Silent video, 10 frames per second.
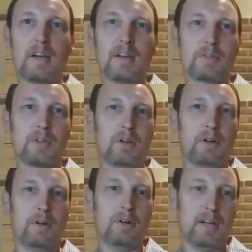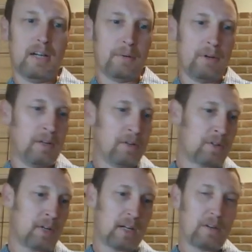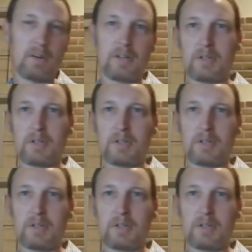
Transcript: So I ran track and cross